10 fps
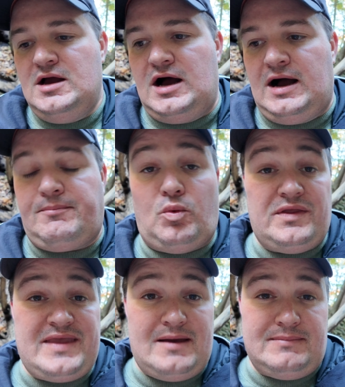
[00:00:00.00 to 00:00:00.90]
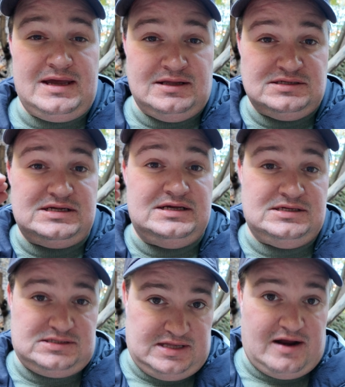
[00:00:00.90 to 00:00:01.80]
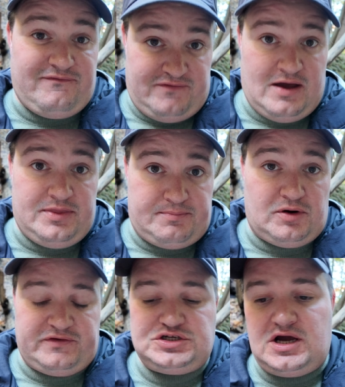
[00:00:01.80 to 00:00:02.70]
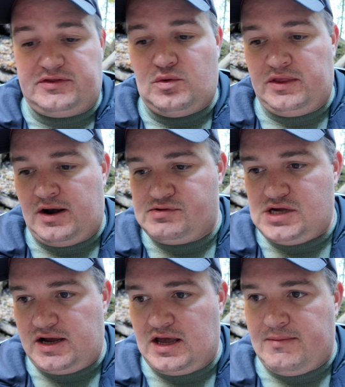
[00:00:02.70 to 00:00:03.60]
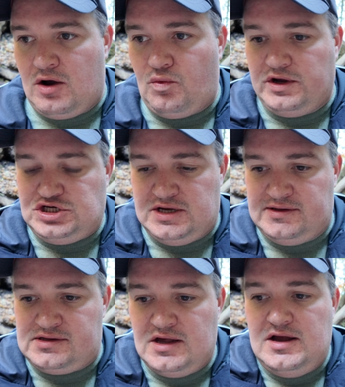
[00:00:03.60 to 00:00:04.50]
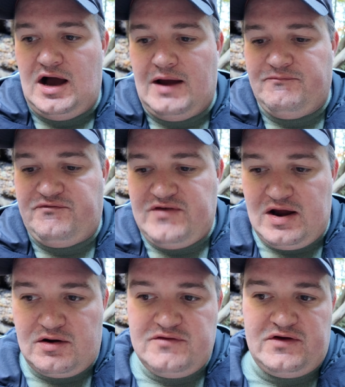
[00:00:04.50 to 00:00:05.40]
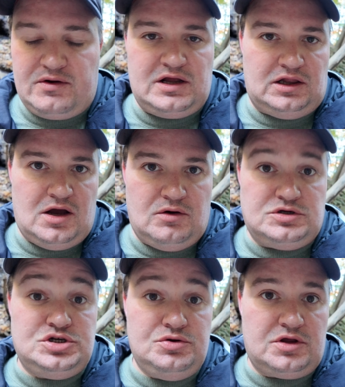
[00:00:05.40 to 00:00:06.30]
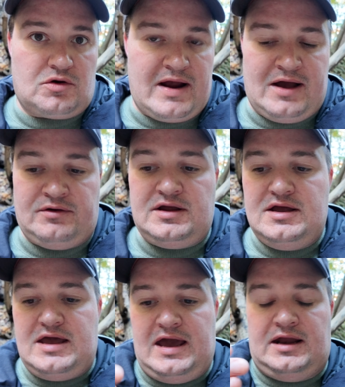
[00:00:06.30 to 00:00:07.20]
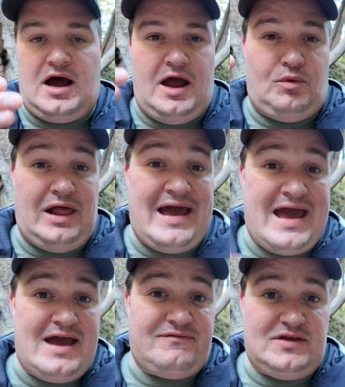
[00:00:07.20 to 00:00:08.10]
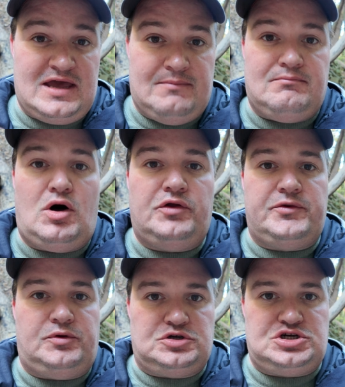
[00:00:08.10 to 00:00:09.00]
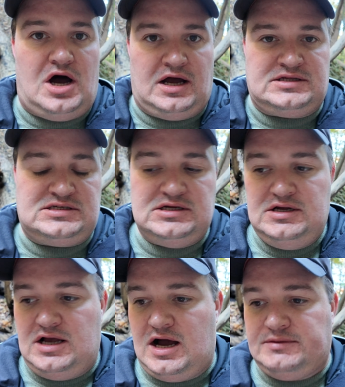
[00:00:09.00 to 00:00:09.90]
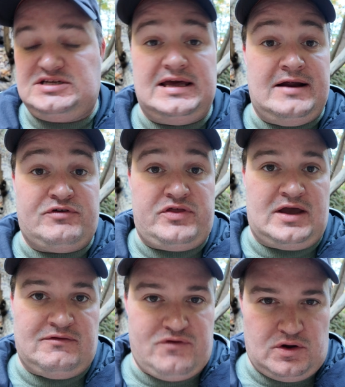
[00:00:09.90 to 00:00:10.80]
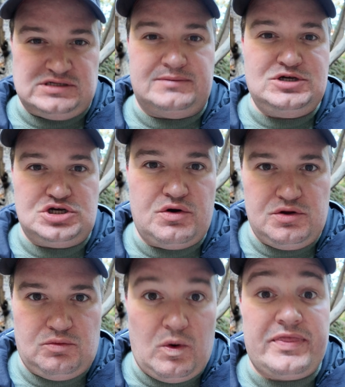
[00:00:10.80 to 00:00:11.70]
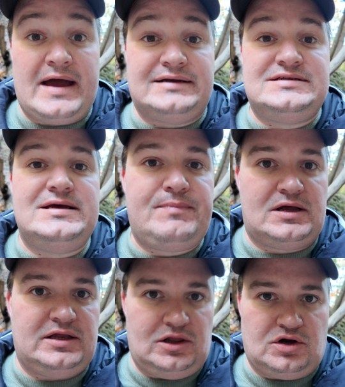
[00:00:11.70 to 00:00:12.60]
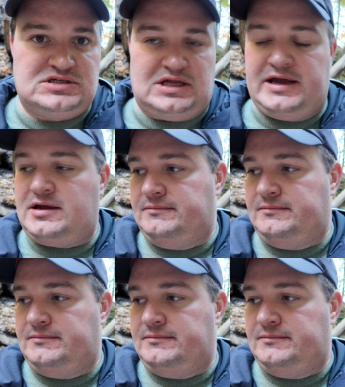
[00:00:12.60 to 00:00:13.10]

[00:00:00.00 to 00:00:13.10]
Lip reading: But what that means is that I've found the perfect shot, the one that I was talking about, which is I'm very, very low to the ground, and I will have to get multiple shots to get everything in focus. Let me show you what that typically looks like.